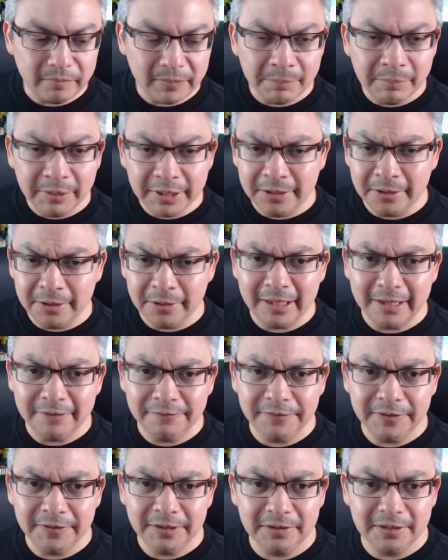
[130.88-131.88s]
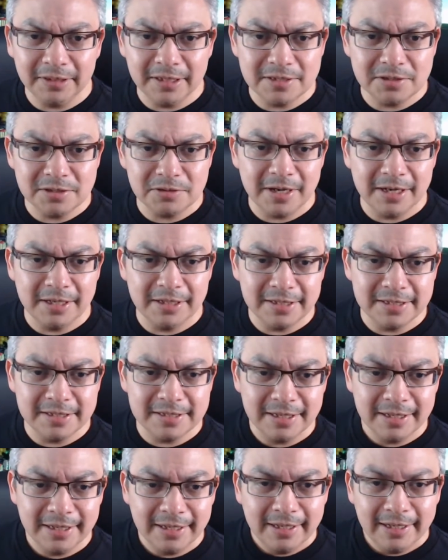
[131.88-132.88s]
But, I figured let's try
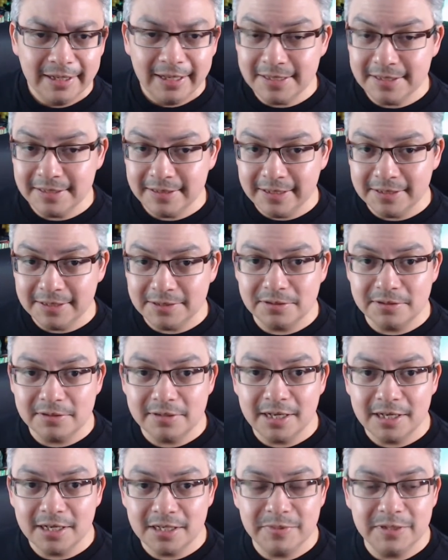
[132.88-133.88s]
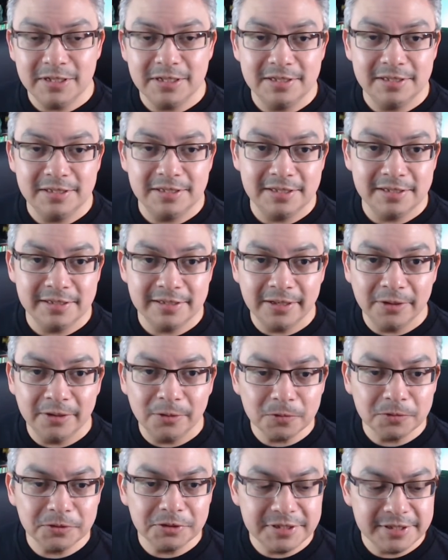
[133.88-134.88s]
this as an exercise because this is an
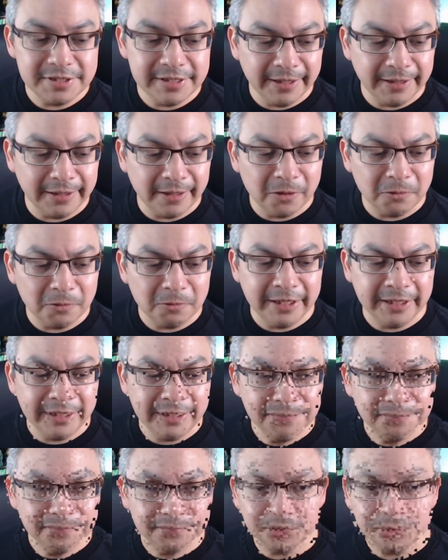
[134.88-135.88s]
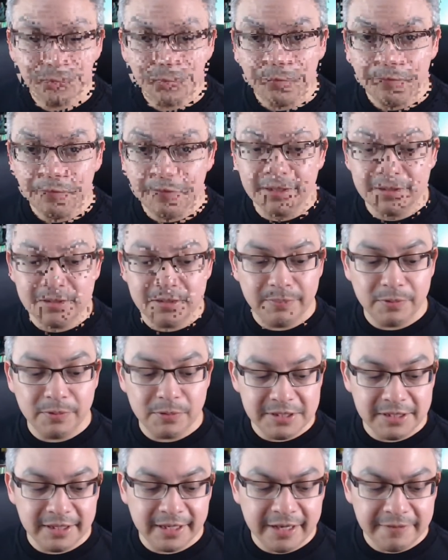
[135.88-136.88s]
older set already. Moving on to
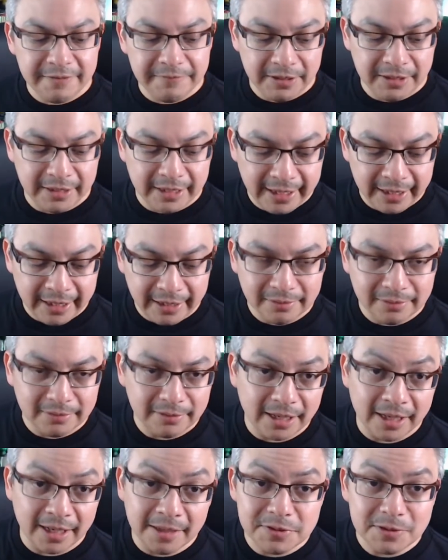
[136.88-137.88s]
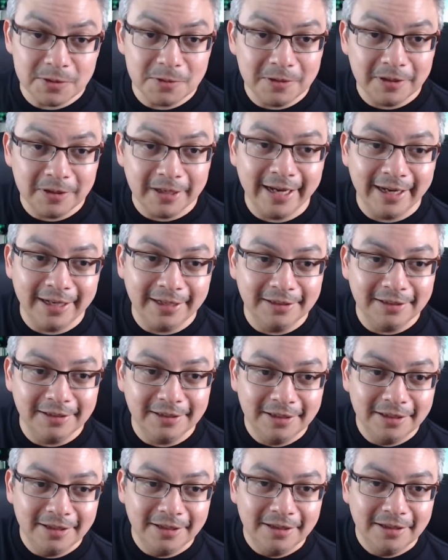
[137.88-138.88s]
Poison Ivy, I'm so glad
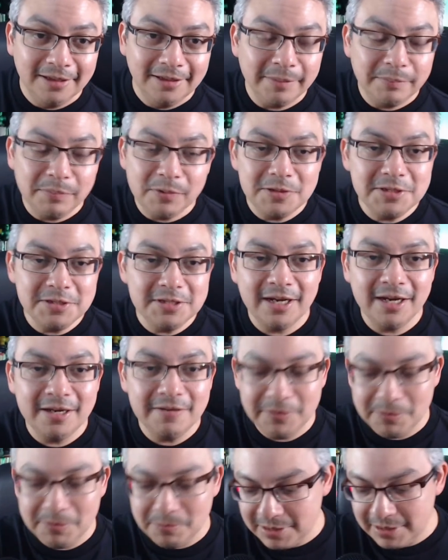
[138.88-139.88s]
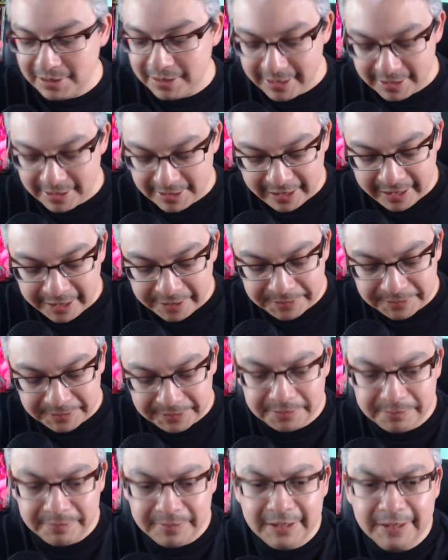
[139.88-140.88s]
that Poison Ivy was the next
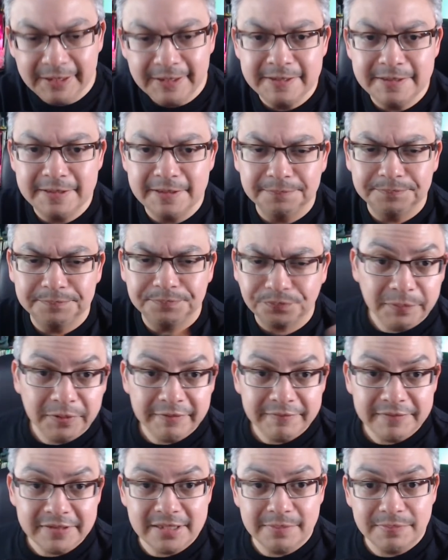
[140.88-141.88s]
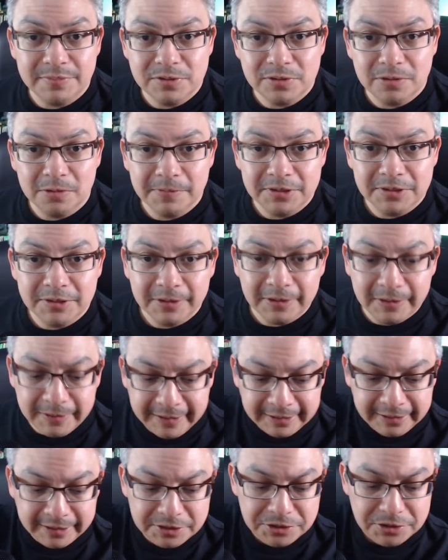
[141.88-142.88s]
character because previous episode we took a
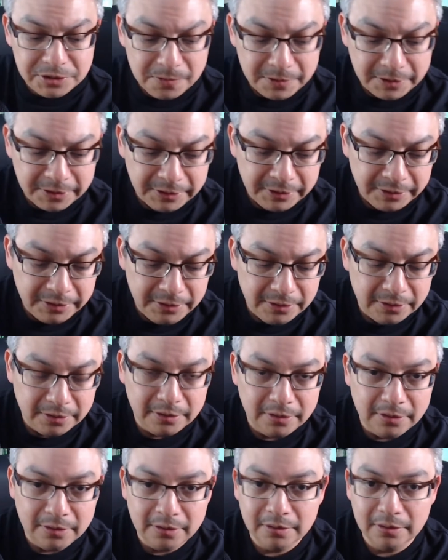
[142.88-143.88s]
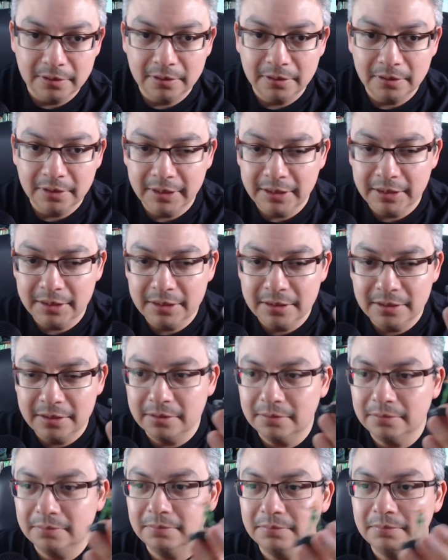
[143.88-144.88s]
look at the Joker, 30